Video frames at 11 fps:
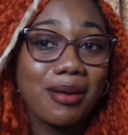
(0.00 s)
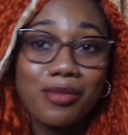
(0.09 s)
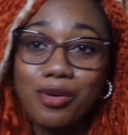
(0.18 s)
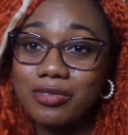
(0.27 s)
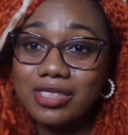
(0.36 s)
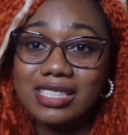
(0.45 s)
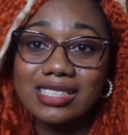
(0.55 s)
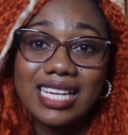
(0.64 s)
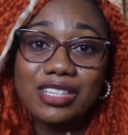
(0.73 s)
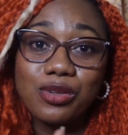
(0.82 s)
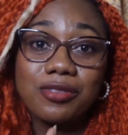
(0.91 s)
over it.
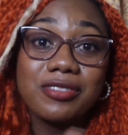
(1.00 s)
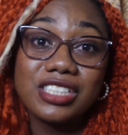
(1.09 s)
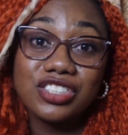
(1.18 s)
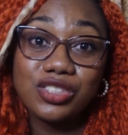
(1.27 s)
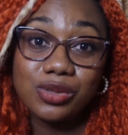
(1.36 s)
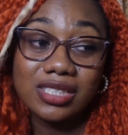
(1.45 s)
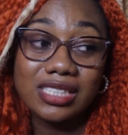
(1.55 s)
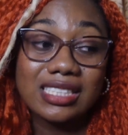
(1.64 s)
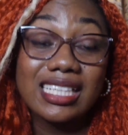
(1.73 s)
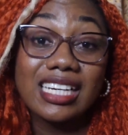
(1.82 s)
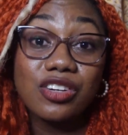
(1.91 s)
I don't finish
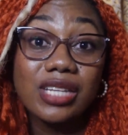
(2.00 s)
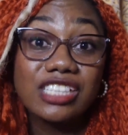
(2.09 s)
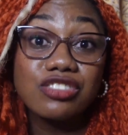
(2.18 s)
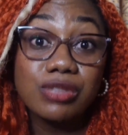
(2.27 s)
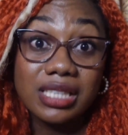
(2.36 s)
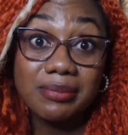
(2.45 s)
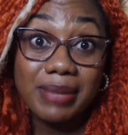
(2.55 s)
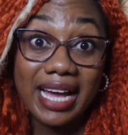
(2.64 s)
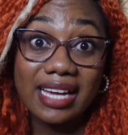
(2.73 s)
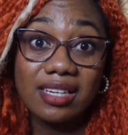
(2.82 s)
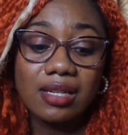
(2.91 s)
doses, and I know that's really
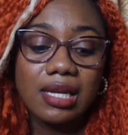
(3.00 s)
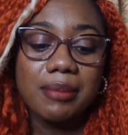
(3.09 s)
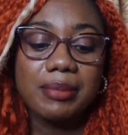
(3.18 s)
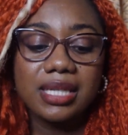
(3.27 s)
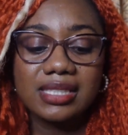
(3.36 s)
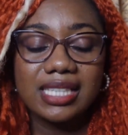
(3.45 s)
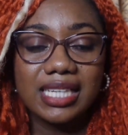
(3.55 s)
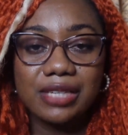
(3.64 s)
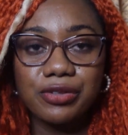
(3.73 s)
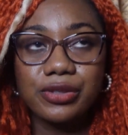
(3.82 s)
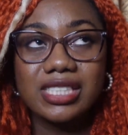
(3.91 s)
bad because they
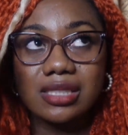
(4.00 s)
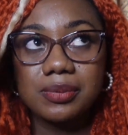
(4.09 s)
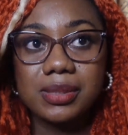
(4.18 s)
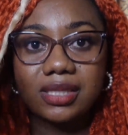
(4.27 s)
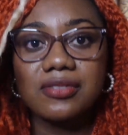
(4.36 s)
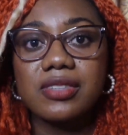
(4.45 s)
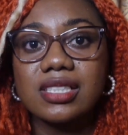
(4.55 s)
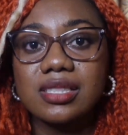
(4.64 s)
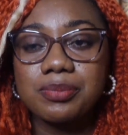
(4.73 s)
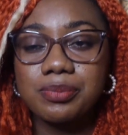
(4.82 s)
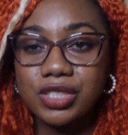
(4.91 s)
give you a specific
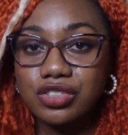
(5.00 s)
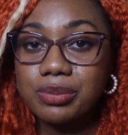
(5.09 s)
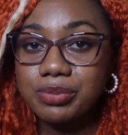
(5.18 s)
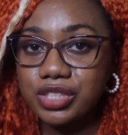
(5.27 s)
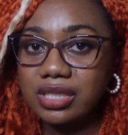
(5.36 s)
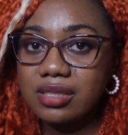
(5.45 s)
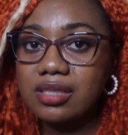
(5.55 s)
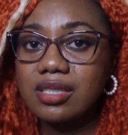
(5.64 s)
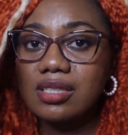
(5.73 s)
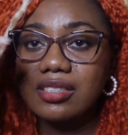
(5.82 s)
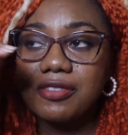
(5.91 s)
prescription
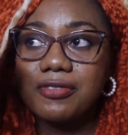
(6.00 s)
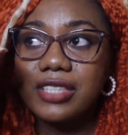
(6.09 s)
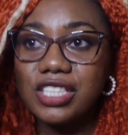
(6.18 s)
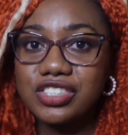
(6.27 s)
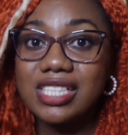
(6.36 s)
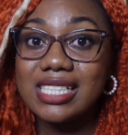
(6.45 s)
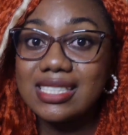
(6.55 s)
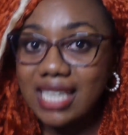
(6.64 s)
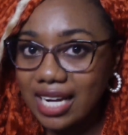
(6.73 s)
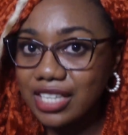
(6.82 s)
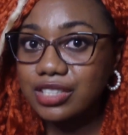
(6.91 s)
to finish the
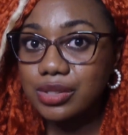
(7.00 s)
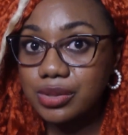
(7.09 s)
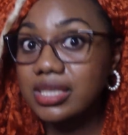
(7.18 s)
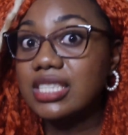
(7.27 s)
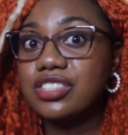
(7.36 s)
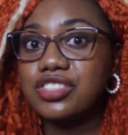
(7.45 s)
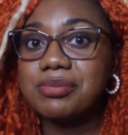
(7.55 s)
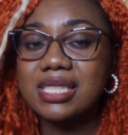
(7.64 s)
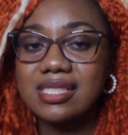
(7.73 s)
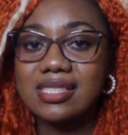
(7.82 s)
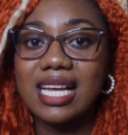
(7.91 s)
entire dosage
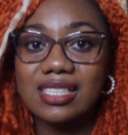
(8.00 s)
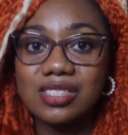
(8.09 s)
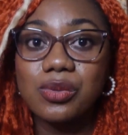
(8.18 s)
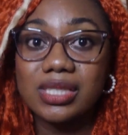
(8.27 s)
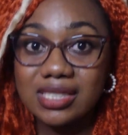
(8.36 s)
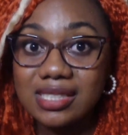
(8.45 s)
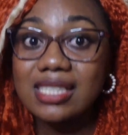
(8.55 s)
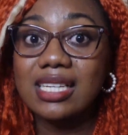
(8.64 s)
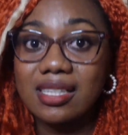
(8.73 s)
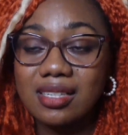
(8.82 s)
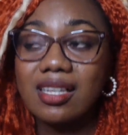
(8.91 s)
because that's what's
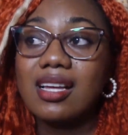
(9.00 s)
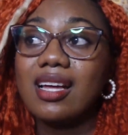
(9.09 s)
needed.